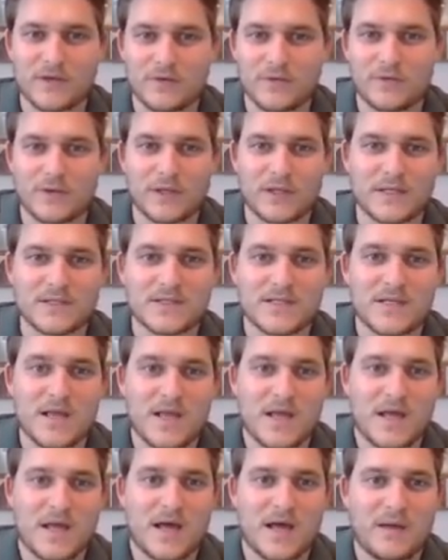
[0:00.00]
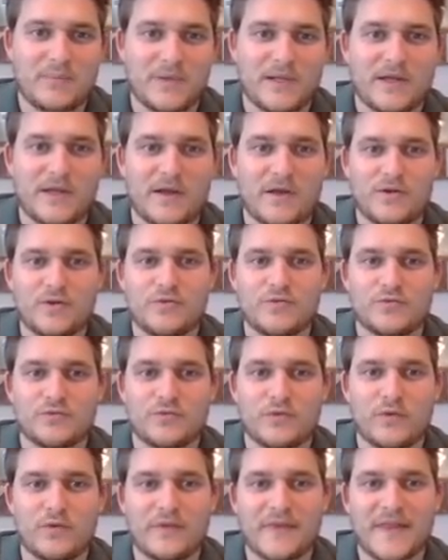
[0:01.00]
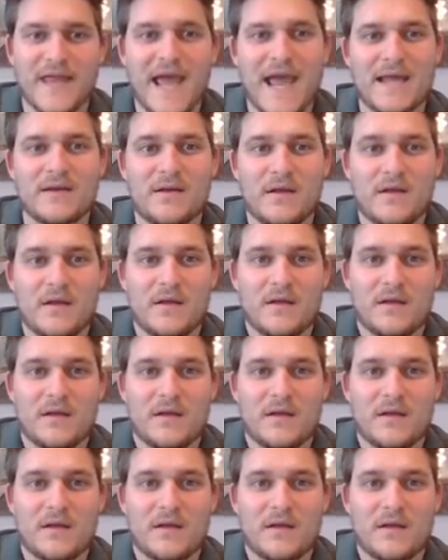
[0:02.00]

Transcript: nucleus, play a huge role in that.